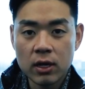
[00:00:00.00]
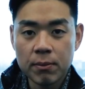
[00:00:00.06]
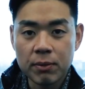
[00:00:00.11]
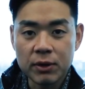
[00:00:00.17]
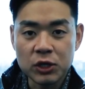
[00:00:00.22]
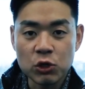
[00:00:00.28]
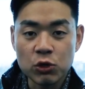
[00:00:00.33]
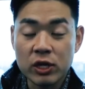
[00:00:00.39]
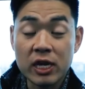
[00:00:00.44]

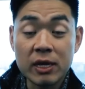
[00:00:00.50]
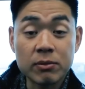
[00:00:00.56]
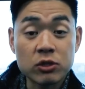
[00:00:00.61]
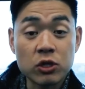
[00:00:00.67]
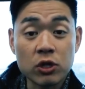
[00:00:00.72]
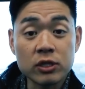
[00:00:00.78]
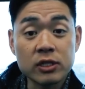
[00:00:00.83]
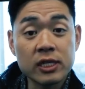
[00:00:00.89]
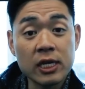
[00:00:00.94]
but you keep
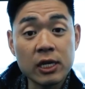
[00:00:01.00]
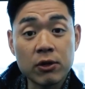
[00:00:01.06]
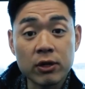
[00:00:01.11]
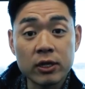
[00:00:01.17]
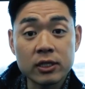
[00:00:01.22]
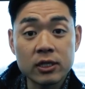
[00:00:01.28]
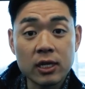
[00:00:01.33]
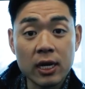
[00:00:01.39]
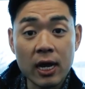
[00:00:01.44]
certain
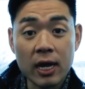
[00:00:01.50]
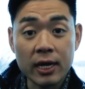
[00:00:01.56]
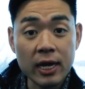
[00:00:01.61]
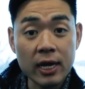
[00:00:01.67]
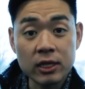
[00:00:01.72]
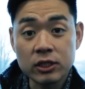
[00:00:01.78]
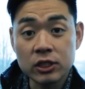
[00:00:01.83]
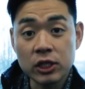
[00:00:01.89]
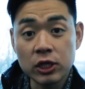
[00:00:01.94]
secrets. And I
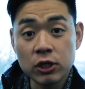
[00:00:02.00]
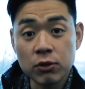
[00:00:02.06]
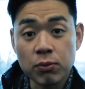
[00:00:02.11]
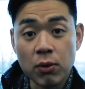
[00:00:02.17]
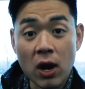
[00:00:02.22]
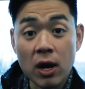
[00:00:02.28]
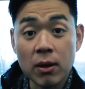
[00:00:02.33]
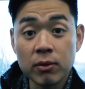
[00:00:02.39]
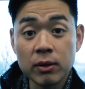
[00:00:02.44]
guarantee you,
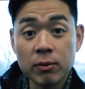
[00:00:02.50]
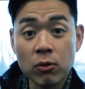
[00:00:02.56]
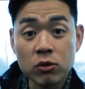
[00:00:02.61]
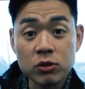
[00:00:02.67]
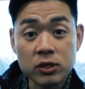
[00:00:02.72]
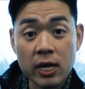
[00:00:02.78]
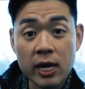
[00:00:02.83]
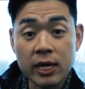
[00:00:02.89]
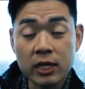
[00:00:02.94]
probably,
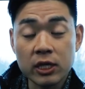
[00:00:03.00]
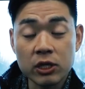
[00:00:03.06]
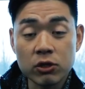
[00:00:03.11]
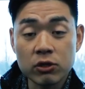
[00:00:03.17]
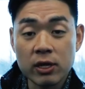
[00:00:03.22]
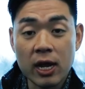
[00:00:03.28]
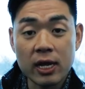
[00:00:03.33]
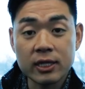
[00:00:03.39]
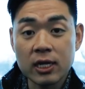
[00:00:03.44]
most likely,
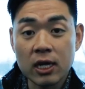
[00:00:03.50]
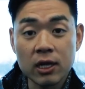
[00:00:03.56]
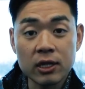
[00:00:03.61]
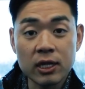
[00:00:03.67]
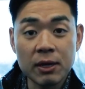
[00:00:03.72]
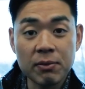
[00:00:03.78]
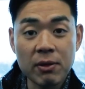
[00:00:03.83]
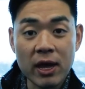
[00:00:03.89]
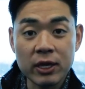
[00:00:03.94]
you're not telling
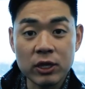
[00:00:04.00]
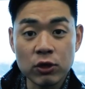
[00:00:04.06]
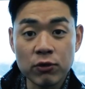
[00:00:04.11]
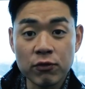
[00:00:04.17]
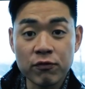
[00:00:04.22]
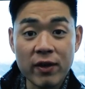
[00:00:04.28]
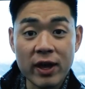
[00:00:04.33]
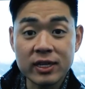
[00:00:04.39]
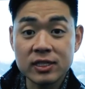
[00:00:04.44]
them that you
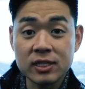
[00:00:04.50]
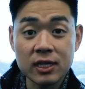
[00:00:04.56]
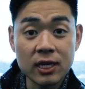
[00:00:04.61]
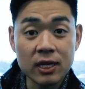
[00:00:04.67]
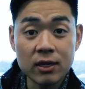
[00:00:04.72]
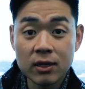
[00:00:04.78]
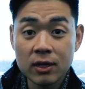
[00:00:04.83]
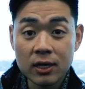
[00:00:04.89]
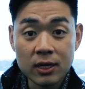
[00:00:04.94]

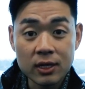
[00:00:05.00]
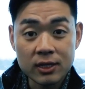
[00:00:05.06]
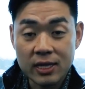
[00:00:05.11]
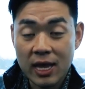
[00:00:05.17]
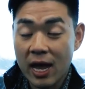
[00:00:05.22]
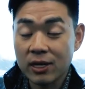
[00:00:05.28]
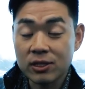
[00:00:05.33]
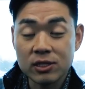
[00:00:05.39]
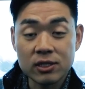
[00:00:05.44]
invested
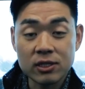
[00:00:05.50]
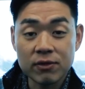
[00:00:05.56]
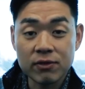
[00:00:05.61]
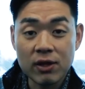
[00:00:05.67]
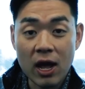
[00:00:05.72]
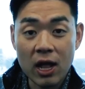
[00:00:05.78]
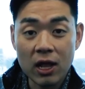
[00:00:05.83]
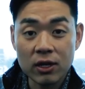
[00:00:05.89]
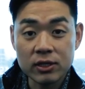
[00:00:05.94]
thousands of
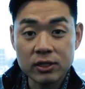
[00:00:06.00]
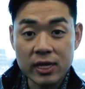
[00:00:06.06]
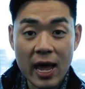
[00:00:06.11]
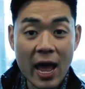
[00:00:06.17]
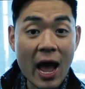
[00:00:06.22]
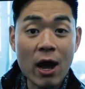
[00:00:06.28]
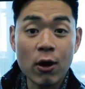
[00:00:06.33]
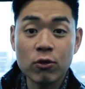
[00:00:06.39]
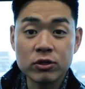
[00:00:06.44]
dollars,
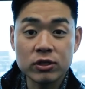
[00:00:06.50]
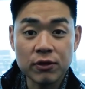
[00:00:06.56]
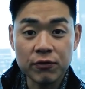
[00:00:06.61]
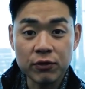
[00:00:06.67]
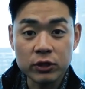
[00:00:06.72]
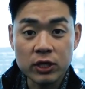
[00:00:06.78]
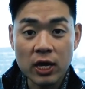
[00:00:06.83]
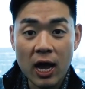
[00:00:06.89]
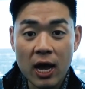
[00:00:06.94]
hours of
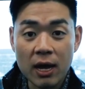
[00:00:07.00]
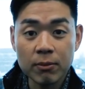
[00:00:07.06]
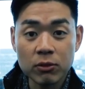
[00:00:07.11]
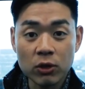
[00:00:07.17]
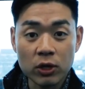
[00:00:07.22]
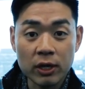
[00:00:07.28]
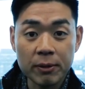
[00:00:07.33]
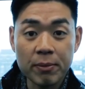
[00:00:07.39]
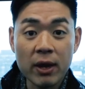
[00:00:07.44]
your time
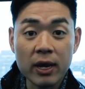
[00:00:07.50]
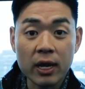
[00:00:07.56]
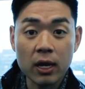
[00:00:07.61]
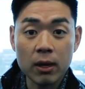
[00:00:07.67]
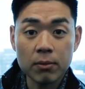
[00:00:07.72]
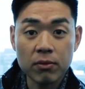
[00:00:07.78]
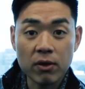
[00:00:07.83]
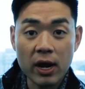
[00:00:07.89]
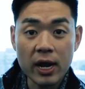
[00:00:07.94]
learning
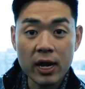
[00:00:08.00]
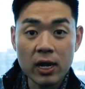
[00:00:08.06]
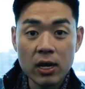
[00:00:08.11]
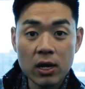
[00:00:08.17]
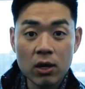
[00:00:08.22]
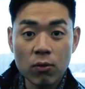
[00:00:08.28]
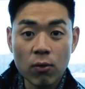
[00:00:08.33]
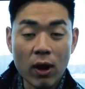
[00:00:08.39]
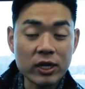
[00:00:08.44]
pickup, right?
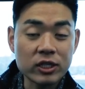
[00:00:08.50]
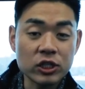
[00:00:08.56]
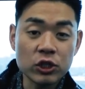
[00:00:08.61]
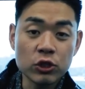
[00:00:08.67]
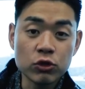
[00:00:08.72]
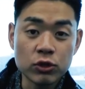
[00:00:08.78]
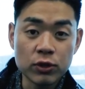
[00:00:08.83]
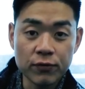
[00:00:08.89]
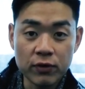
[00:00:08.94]
Watching
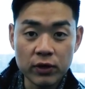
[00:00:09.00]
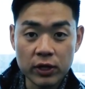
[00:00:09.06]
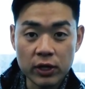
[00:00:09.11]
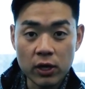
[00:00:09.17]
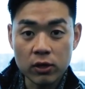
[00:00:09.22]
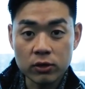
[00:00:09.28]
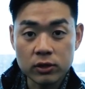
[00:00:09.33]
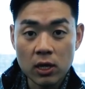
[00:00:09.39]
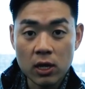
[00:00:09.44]
YouTube
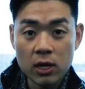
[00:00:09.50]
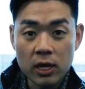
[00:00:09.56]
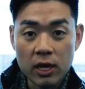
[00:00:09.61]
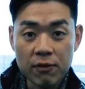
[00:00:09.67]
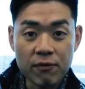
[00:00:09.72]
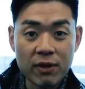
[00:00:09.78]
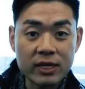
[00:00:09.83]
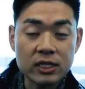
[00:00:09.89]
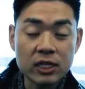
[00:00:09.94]
videos,
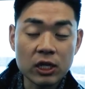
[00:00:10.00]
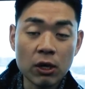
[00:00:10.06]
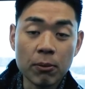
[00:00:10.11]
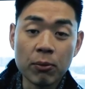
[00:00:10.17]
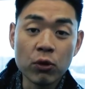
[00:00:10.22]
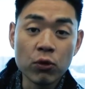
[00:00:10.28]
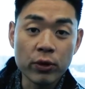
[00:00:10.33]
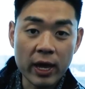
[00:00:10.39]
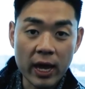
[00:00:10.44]
investing in a
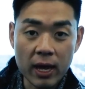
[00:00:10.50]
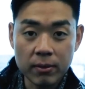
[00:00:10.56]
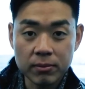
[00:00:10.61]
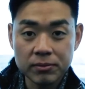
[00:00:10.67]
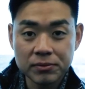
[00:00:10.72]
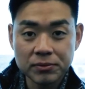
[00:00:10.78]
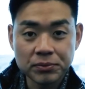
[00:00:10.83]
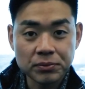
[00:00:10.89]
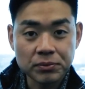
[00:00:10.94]
boot camp.
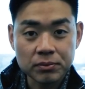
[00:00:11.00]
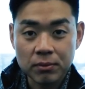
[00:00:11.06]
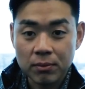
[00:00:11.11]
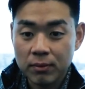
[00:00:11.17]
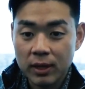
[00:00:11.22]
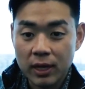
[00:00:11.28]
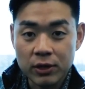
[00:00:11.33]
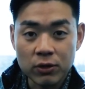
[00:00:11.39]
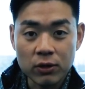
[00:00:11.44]

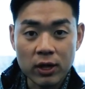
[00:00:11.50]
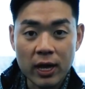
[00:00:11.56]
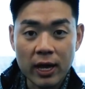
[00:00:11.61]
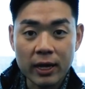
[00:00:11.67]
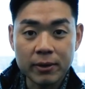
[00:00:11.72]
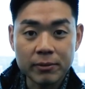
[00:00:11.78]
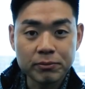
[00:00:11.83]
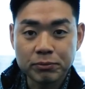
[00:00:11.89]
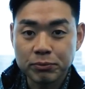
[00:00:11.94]
And you're
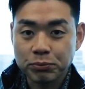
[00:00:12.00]
like,